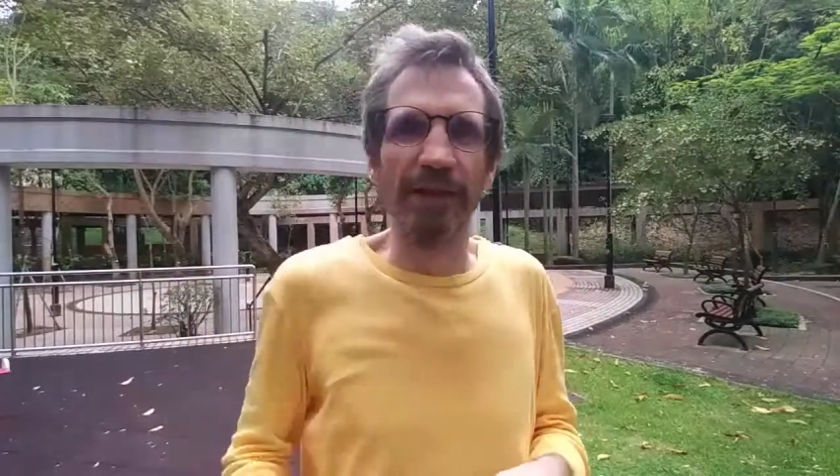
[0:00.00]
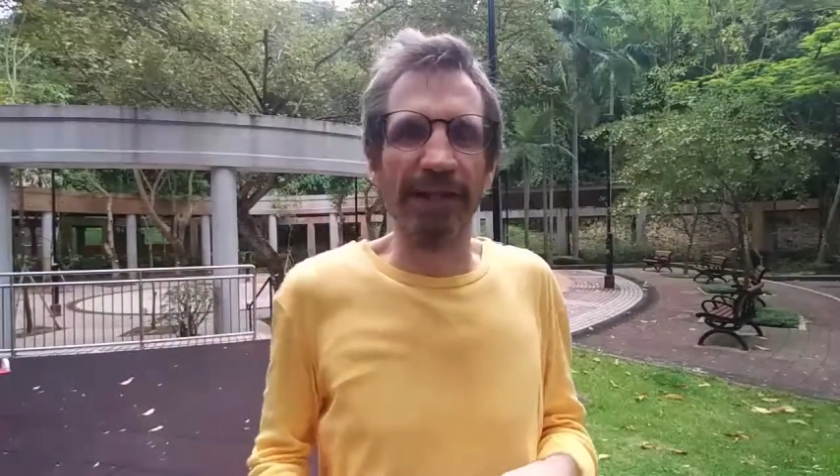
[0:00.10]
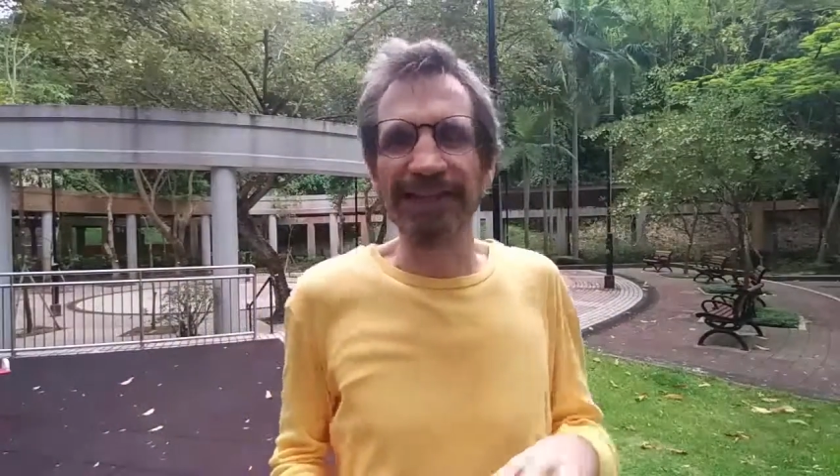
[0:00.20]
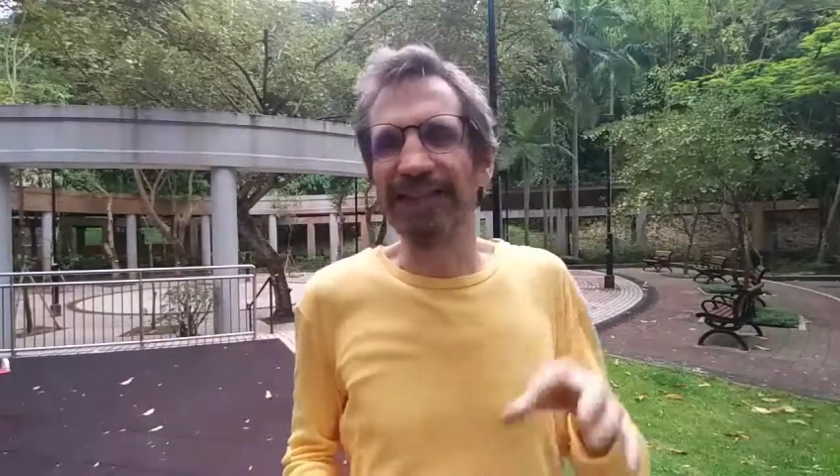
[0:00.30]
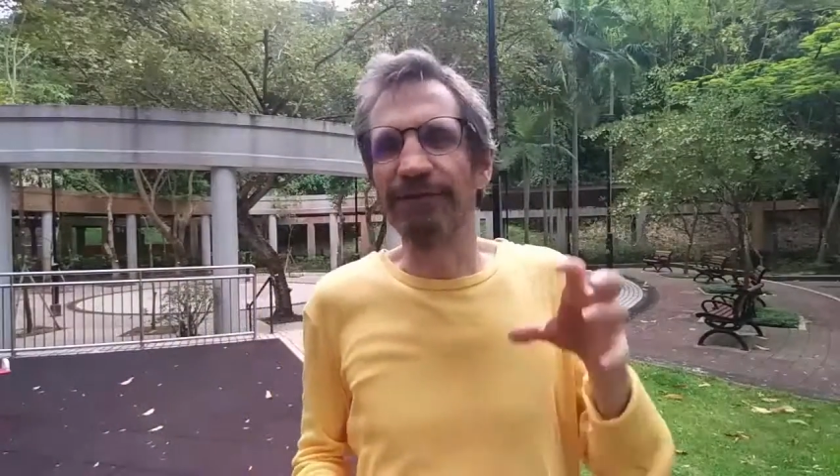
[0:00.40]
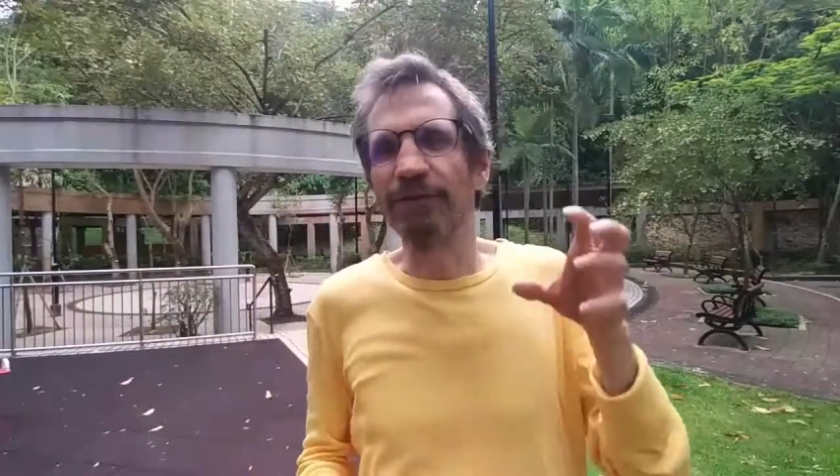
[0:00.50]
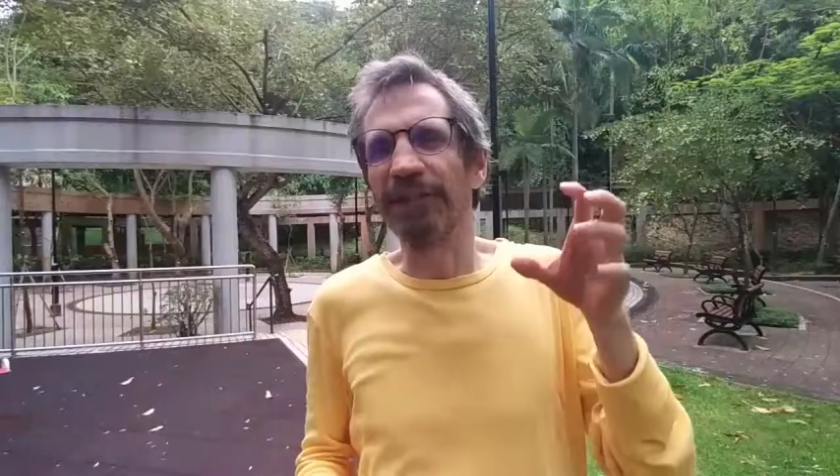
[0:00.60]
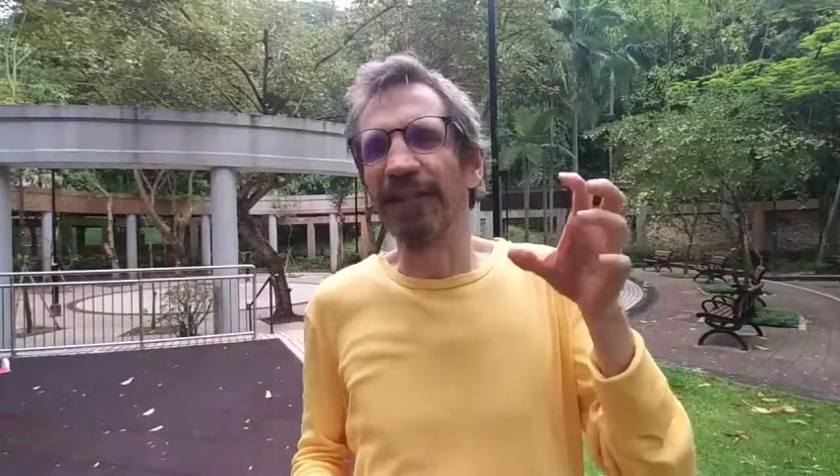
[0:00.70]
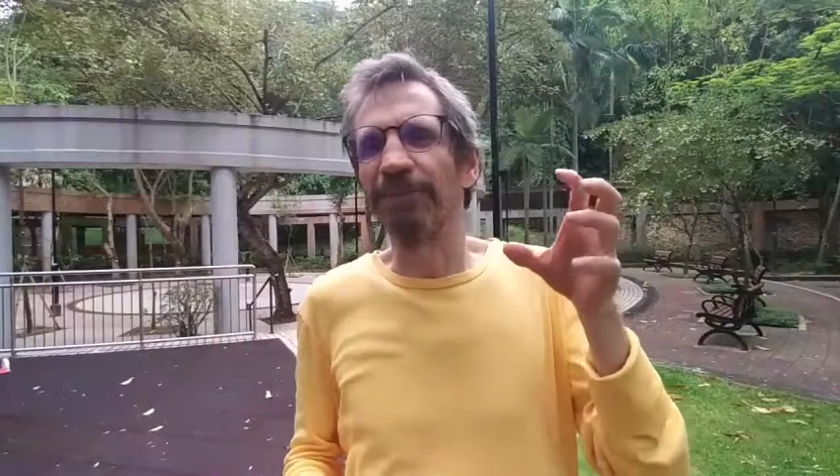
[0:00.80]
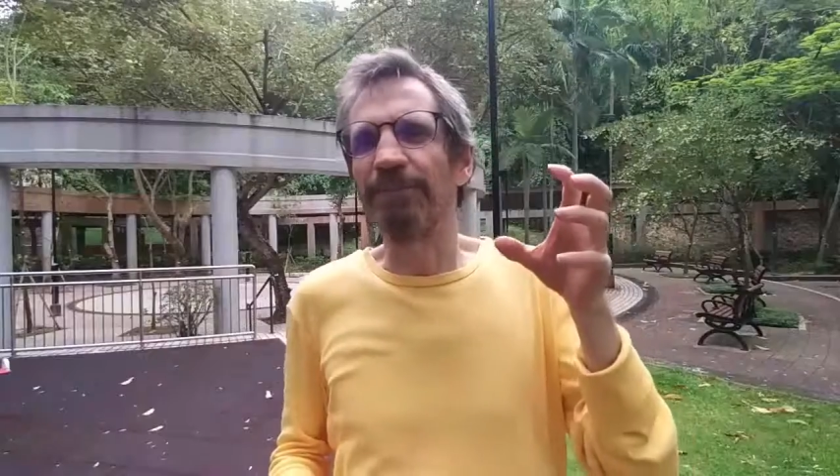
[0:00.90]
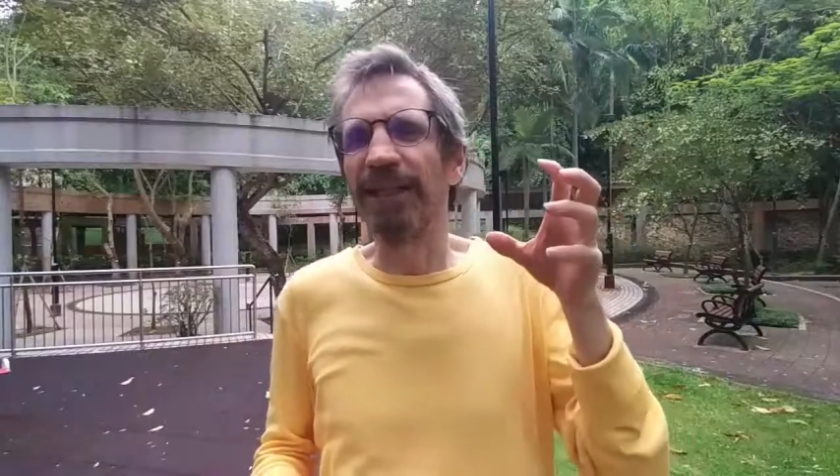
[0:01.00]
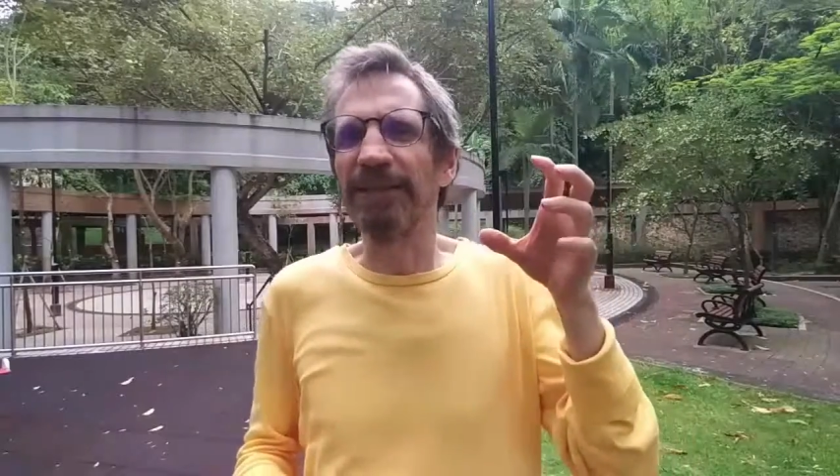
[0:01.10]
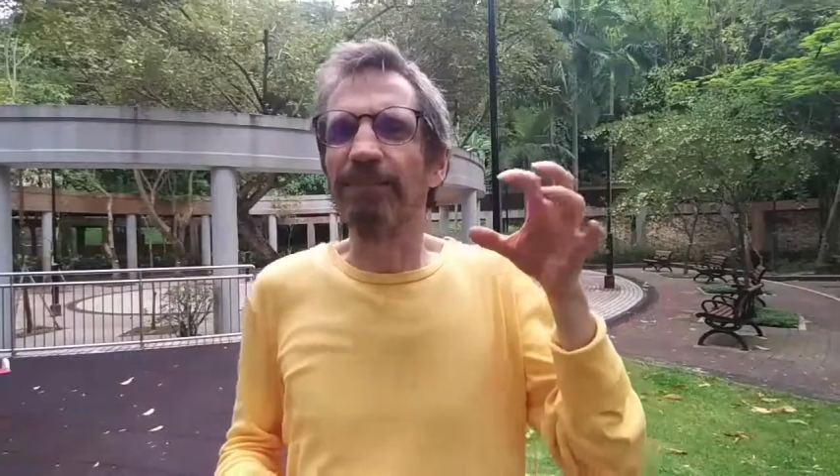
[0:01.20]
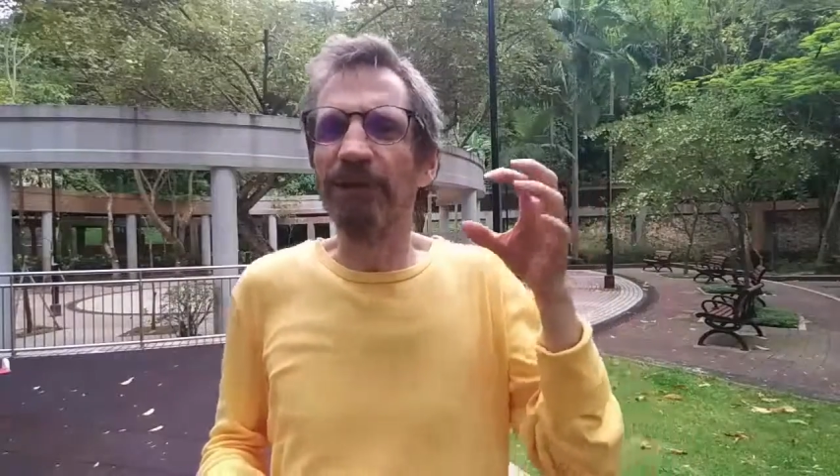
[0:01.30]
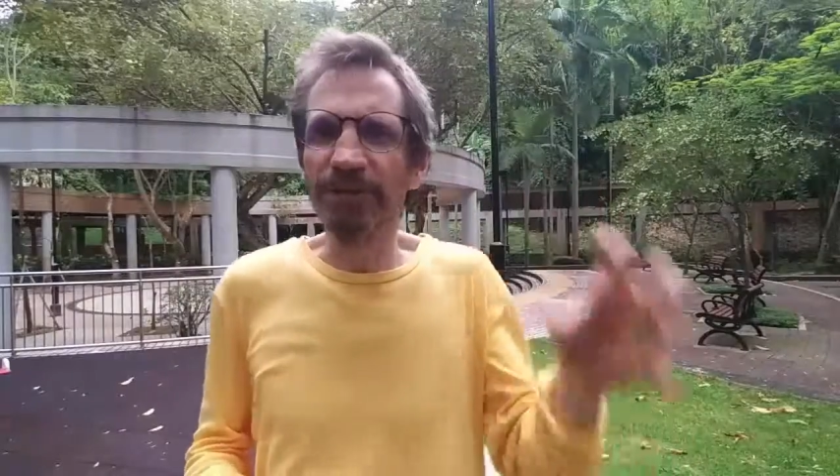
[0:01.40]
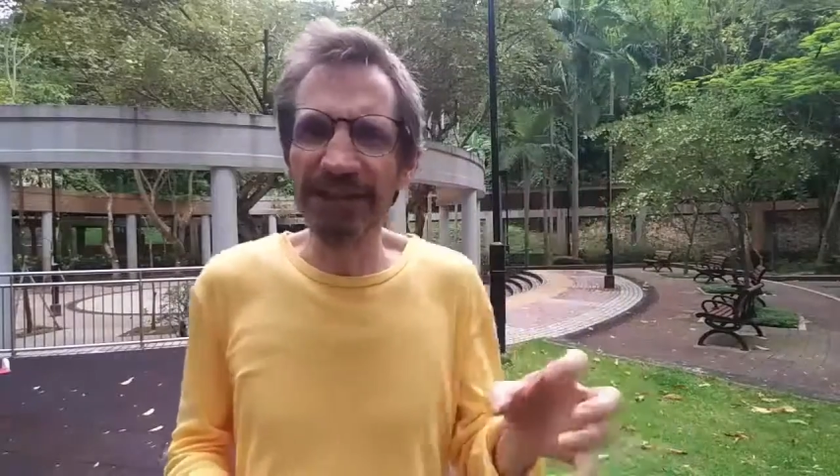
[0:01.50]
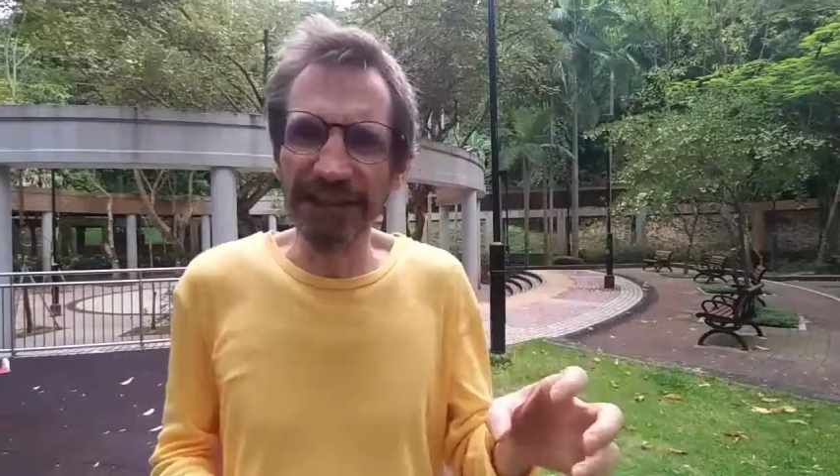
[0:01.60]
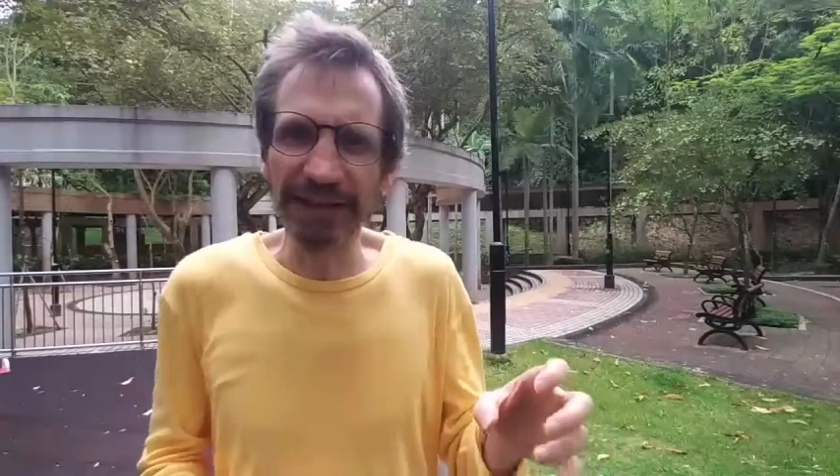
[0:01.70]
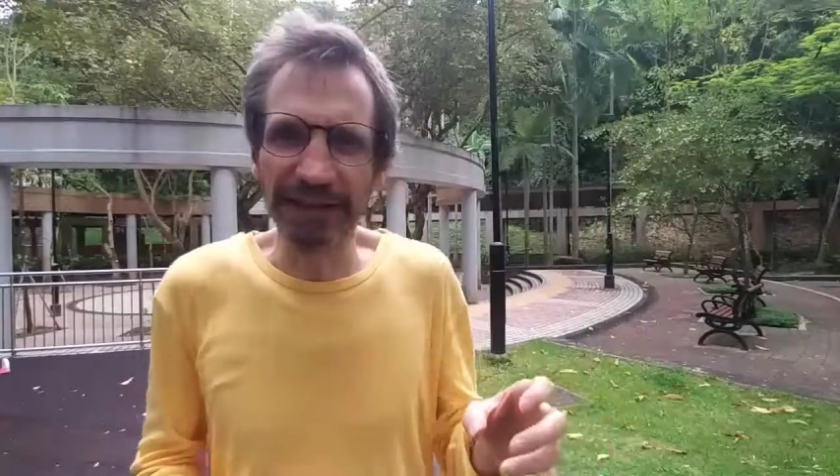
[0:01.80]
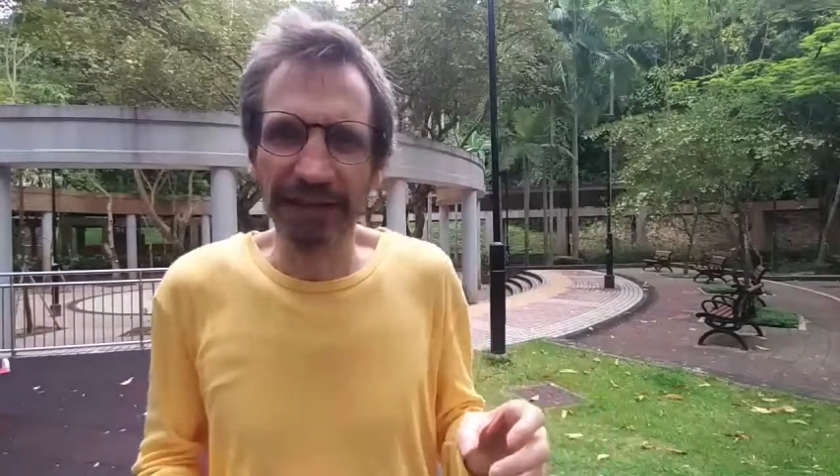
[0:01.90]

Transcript: let's say if you can play music